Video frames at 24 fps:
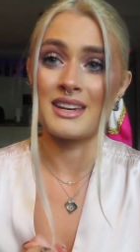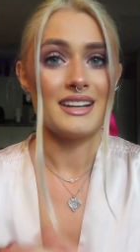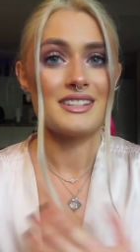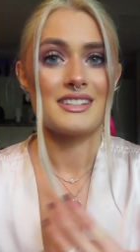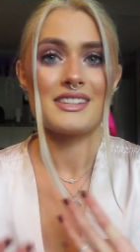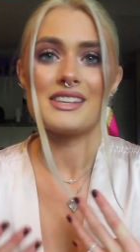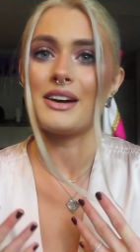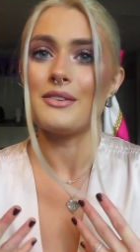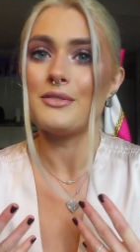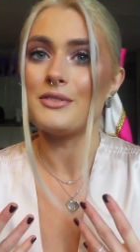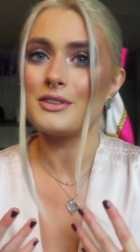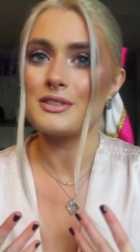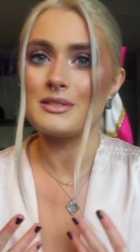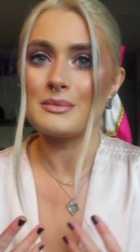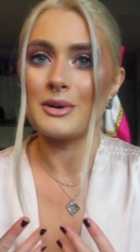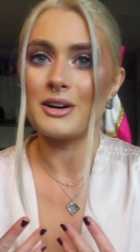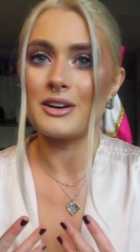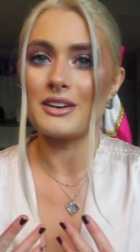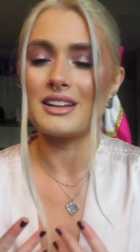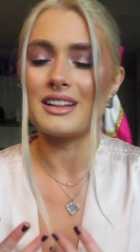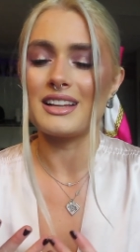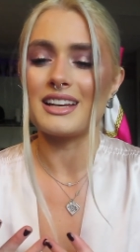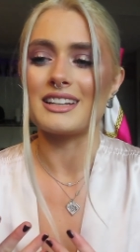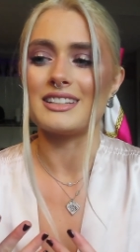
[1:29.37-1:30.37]
I just have a
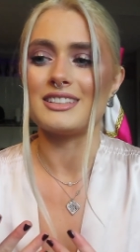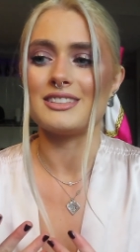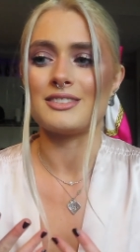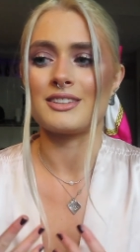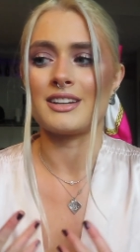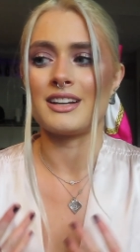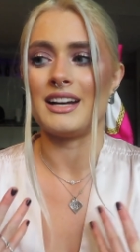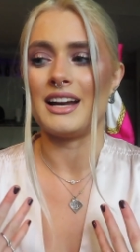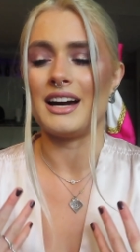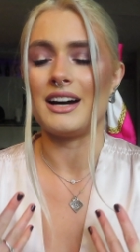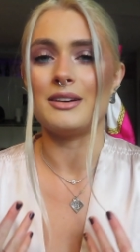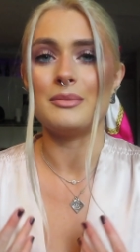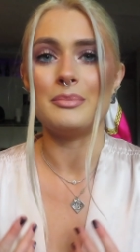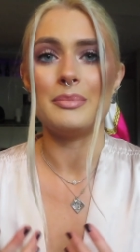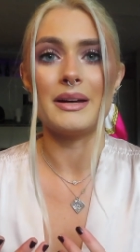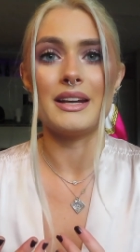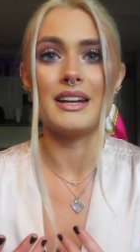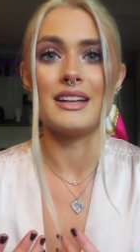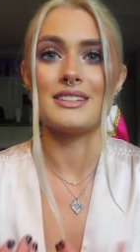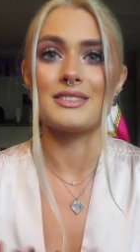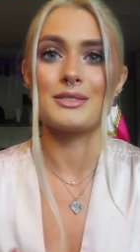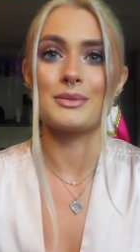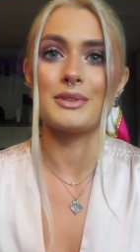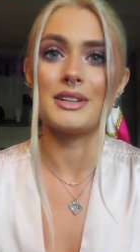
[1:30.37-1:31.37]
small collection right now,
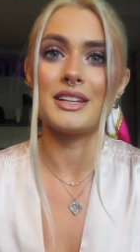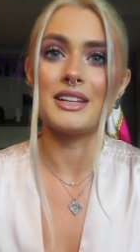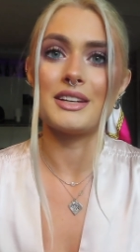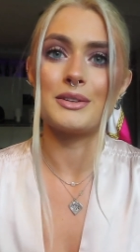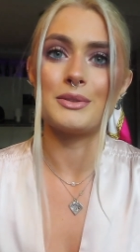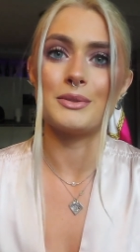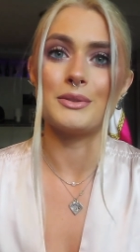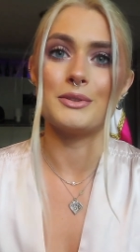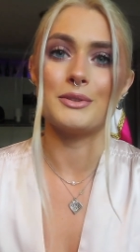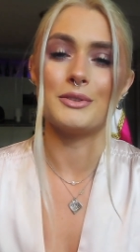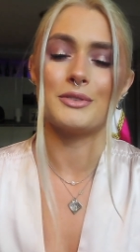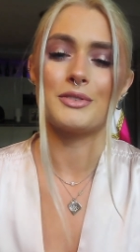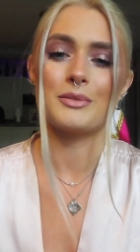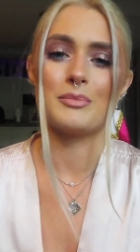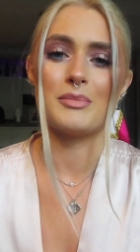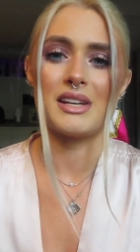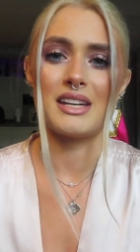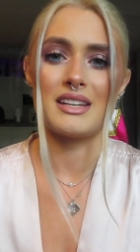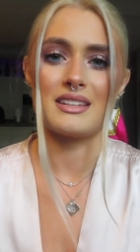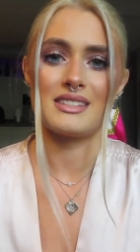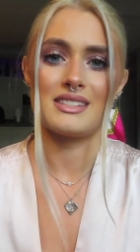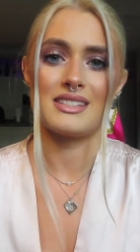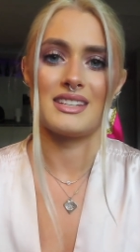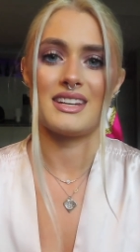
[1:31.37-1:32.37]
but it's really cool for me
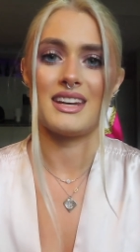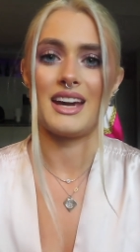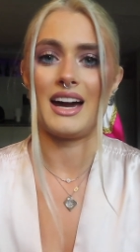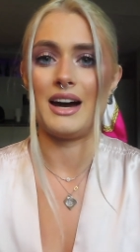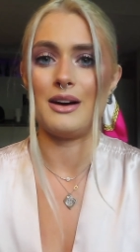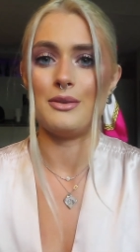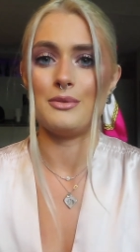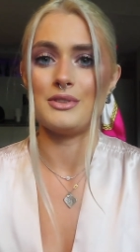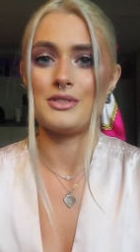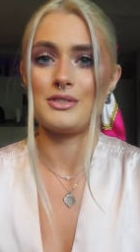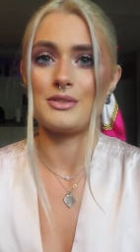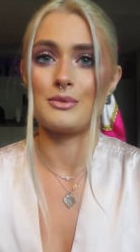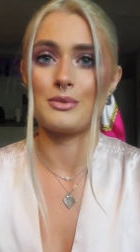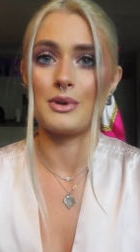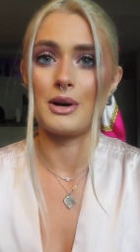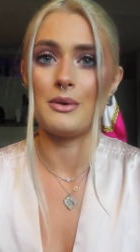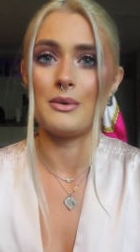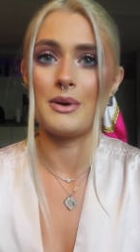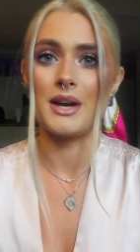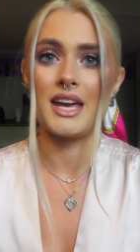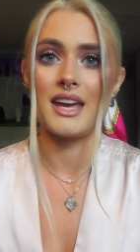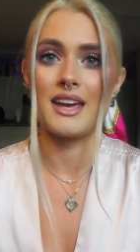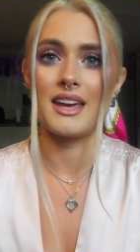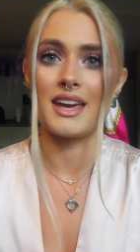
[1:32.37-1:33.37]
to see how it's
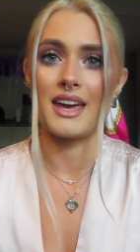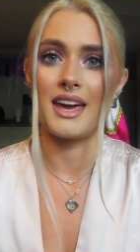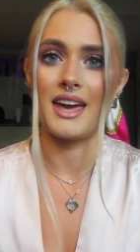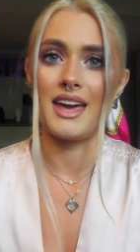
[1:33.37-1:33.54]
growing,